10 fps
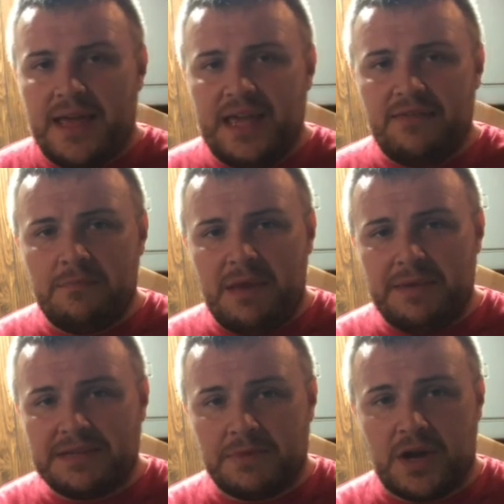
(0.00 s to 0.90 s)
even
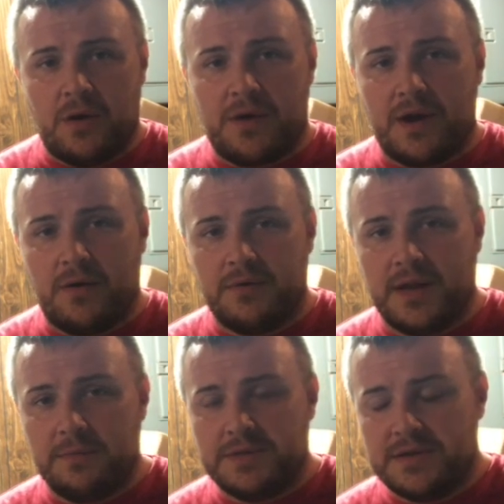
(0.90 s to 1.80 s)
maybe some cocoa
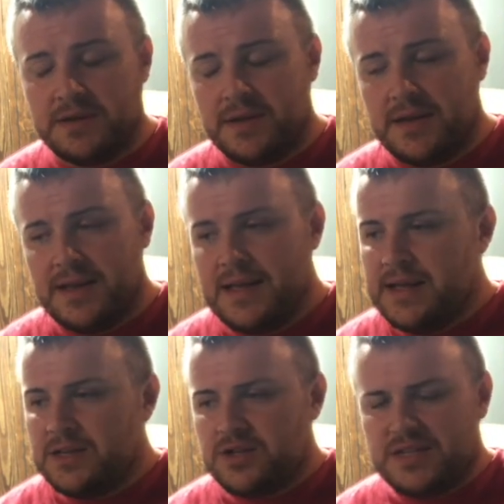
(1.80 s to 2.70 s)
nibs,
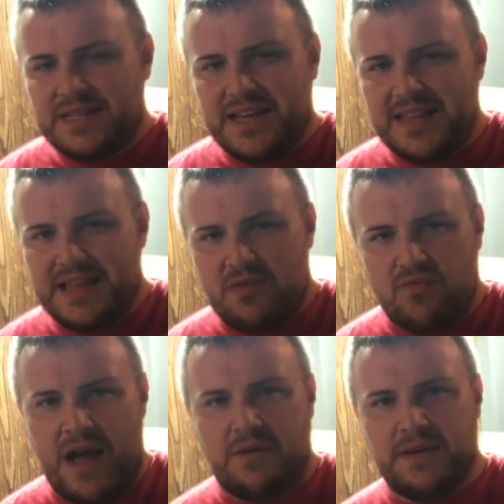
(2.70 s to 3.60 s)
just to get that
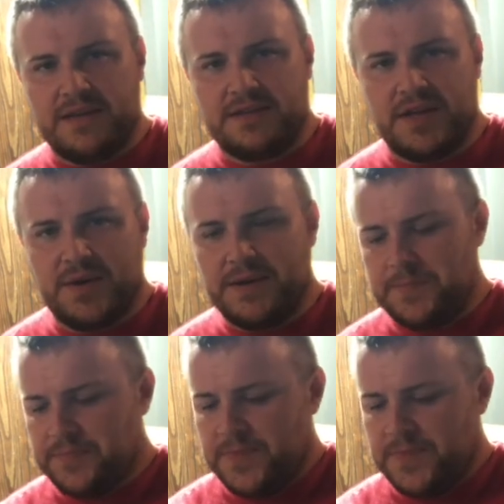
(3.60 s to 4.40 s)
roundness to it.